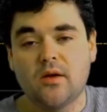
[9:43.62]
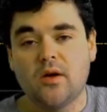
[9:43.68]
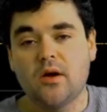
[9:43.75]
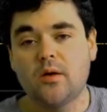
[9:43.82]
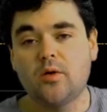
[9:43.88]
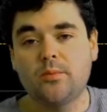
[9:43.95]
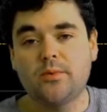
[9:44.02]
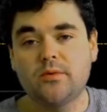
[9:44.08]

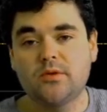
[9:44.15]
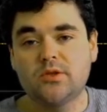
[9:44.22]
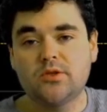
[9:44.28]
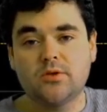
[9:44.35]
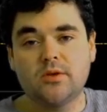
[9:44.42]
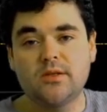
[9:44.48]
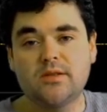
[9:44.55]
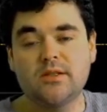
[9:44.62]
I hope you
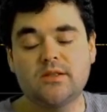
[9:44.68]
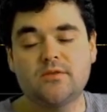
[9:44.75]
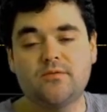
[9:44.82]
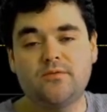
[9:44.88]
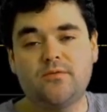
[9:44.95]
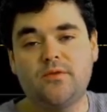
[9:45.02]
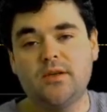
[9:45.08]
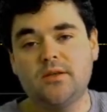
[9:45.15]
enjoyed this
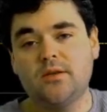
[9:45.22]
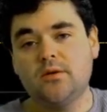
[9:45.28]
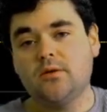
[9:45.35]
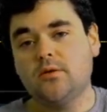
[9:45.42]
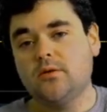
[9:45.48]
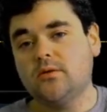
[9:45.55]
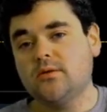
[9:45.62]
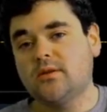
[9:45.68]

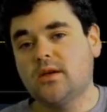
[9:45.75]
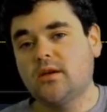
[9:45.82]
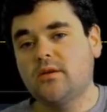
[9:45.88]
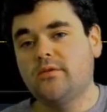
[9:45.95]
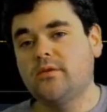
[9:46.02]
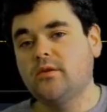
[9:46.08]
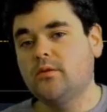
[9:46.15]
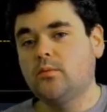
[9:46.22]
video.
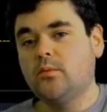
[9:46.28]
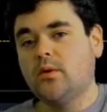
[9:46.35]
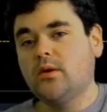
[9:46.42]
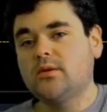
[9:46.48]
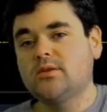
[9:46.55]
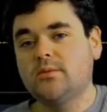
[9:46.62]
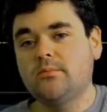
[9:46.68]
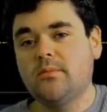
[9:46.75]
Thank you for
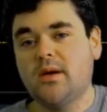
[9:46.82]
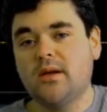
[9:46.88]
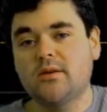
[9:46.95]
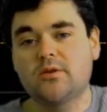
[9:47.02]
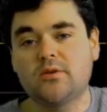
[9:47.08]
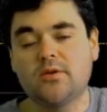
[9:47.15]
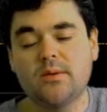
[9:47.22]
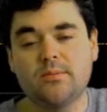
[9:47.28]
watching
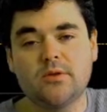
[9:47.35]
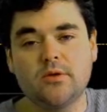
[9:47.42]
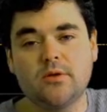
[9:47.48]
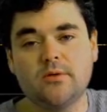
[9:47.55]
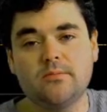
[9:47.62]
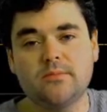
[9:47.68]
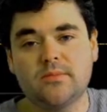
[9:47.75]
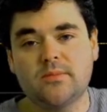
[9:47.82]
Mad
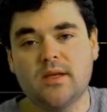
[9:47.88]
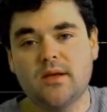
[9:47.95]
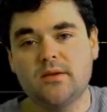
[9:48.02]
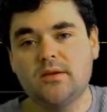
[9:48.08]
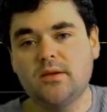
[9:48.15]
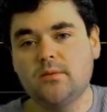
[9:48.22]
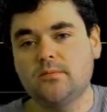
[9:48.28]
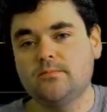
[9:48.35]
Crypto. Thank
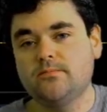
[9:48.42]
you.